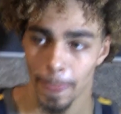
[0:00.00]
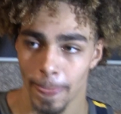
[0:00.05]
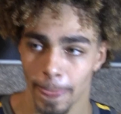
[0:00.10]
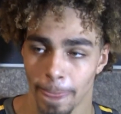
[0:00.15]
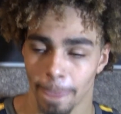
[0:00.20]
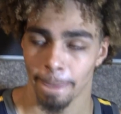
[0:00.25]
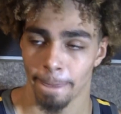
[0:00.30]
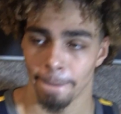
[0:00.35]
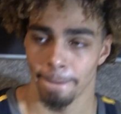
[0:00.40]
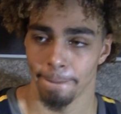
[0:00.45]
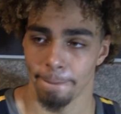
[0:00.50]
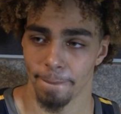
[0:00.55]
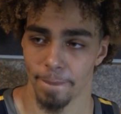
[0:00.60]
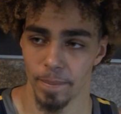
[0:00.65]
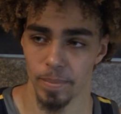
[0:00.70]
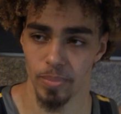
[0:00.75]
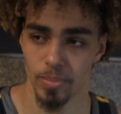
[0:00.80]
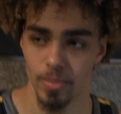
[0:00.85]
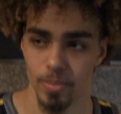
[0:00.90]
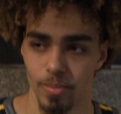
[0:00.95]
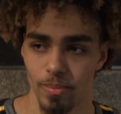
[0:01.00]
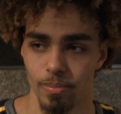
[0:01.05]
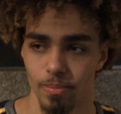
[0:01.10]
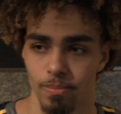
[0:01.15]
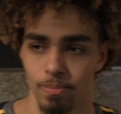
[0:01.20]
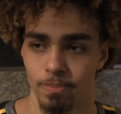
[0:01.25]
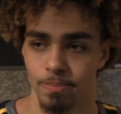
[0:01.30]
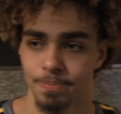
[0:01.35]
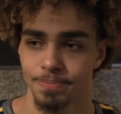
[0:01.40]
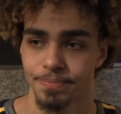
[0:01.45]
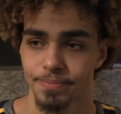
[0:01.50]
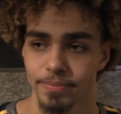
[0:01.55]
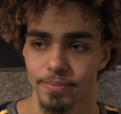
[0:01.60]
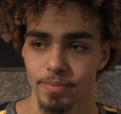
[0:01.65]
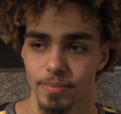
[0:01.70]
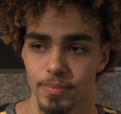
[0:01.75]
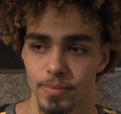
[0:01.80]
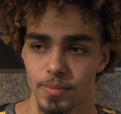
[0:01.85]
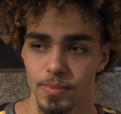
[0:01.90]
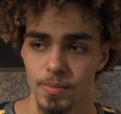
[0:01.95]
athleticism show tonight, the
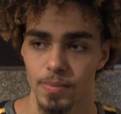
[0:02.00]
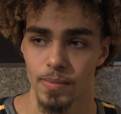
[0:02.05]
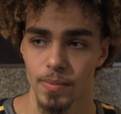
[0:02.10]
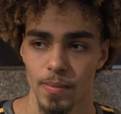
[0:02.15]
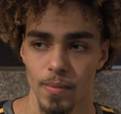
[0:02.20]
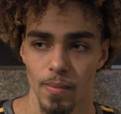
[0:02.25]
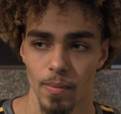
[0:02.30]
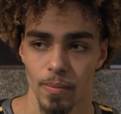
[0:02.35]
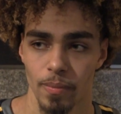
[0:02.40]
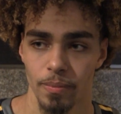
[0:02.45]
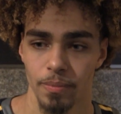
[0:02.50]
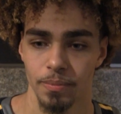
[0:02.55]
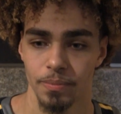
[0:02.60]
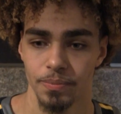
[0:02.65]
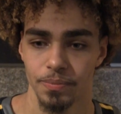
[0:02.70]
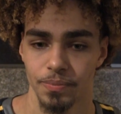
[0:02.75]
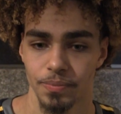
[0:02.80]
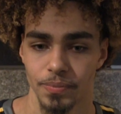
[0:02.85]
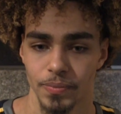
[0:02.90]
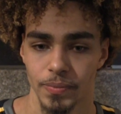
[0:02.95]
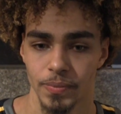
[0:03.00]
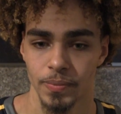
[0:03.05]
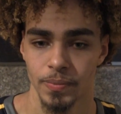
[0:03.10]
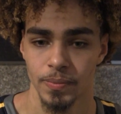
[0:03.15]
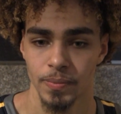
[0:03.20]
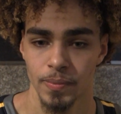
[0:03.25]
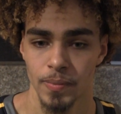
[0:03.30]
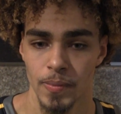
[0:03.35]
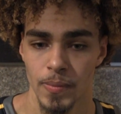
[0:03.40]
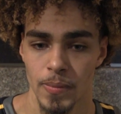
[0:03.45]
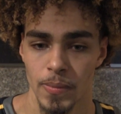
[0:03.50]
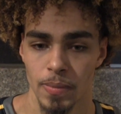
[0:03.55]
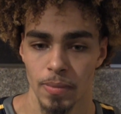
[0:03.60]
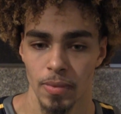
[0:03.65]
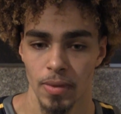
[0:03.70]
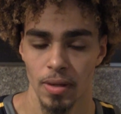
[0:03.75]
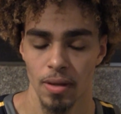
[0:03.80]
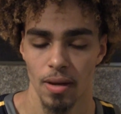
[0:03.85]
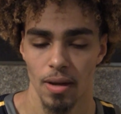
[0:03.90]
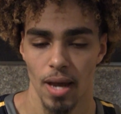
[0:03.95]
way you guys played defensively?
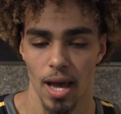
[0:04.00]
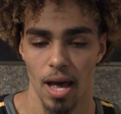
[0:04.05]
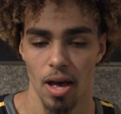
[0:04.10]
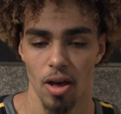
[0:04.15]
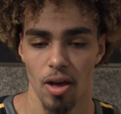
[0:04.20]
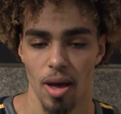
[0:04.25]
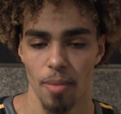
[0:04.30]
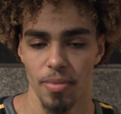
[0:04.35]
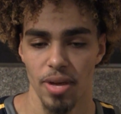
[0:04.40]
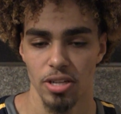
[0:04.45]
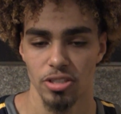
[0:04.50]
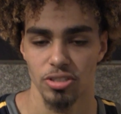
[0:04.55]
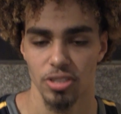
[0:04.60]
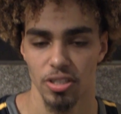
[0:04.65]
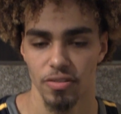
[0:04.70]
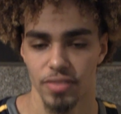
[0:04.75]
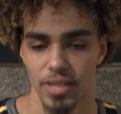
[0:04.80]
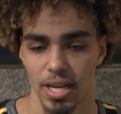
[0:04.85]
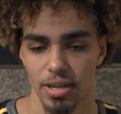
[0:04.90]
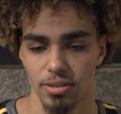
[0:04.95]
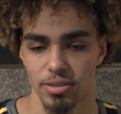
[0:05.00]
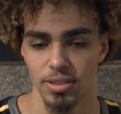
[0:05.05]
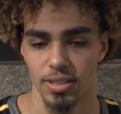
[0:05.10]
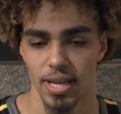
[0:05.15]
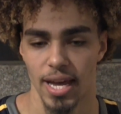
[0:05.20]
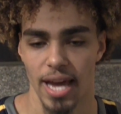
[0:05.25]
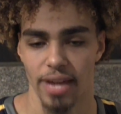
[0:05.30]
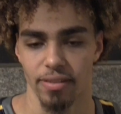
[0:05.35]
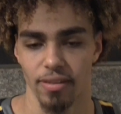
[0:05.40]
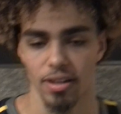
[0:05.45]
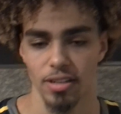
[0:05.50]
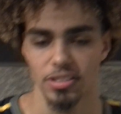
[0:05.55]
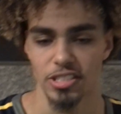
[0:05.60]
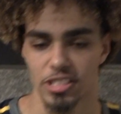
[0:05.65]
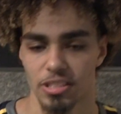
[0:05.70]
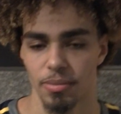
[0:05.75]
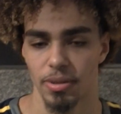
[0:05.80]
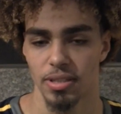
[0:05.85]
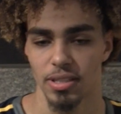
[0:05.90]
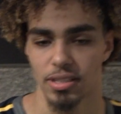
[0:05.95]
I'm not sure if that was the
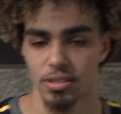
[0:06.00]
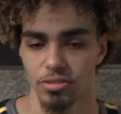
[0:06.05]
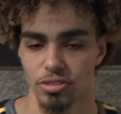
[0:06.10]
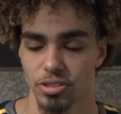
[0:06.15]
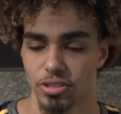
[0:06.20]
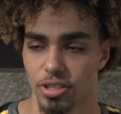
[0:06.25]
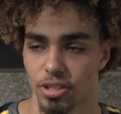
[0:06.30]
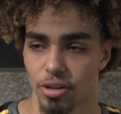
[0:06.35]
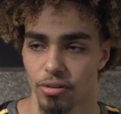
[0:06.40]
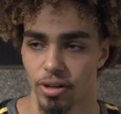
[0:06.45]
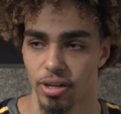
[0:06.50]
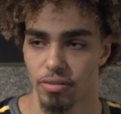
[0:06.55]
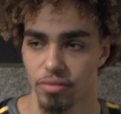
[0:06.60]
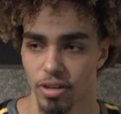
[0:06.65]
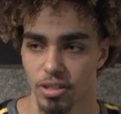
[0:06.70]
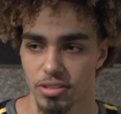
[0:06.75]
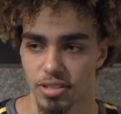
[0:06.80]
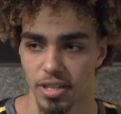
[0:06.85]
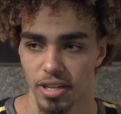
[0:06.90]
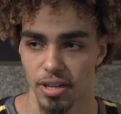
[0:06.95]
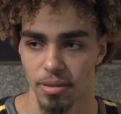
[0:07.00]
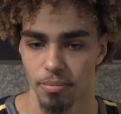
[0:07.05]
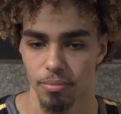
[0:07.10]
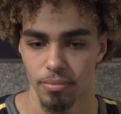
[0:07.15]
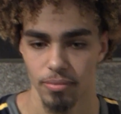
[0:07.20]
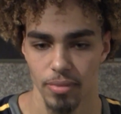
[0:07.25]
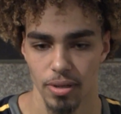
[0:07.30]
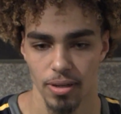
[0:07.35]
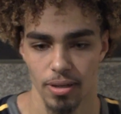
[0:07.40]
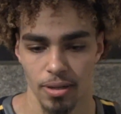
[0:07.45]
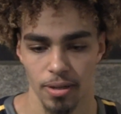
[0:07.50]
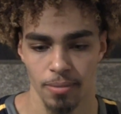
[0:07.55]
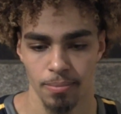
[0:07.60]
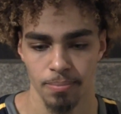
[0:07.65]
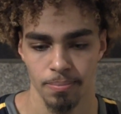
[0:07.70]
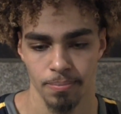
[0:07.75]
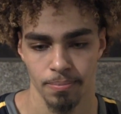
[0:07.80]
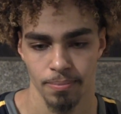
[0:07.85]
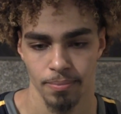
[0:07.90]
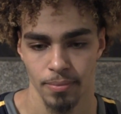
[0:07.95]
athleticism. I think it was just the grit of our team.
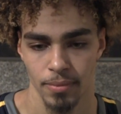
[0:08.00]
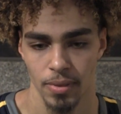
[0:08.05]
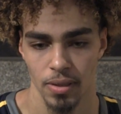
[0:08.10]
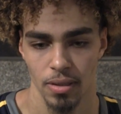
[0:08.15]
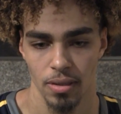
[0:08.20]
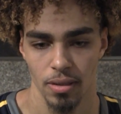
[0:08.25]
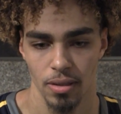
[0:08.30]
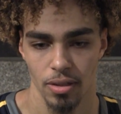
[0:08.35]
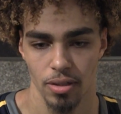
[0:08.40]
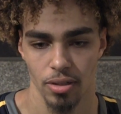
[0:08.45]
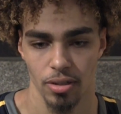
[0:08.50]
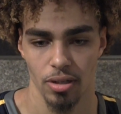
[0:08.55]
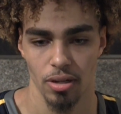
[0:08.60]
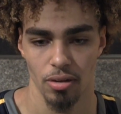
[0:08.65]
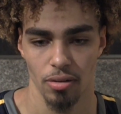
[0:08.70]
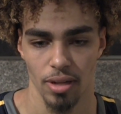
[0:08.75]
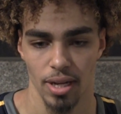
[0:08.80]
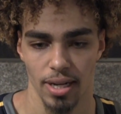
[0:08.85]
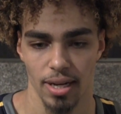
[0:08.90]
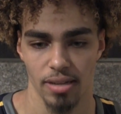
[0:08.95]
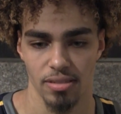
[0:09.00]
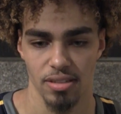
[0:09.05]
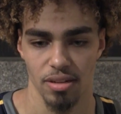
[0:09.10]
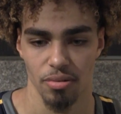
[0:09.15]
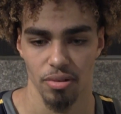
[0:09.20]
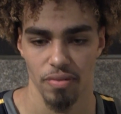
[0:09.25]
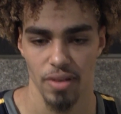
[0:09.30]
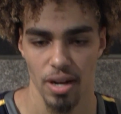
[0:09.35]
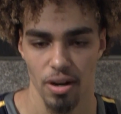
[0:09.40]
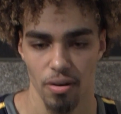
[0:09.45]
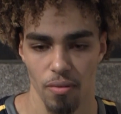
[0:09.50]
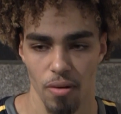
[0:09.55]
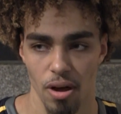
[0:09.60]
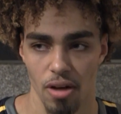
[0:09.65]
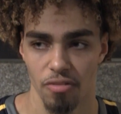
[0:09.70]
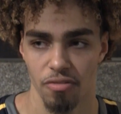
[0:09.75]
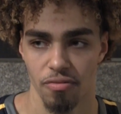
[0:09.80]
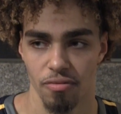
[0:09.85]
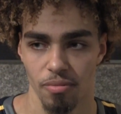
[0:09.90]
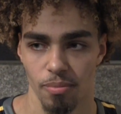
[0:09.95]
Um, you know, like I said, we've had a
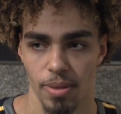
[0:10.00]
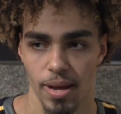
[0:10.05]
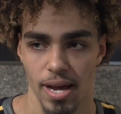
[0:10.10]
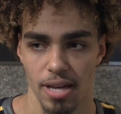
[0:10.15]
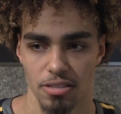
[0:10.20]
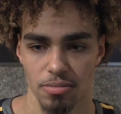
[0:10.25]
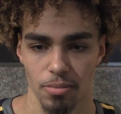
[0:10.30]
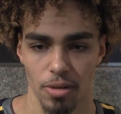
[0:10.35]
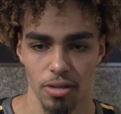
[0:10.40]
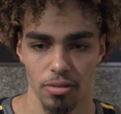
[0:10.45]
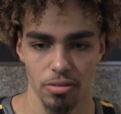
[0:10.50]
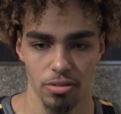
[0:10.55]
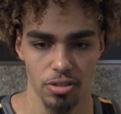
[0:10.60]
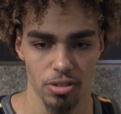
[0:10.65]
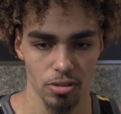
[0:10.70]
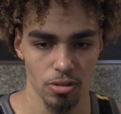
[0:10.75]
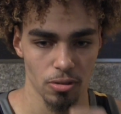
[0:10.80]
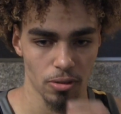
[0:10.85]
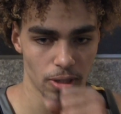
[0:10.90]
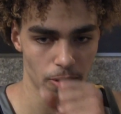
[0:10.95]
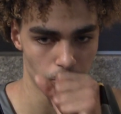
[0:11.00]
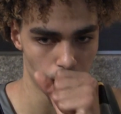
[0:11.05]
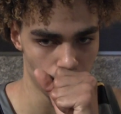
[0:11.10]
rough past month or two, and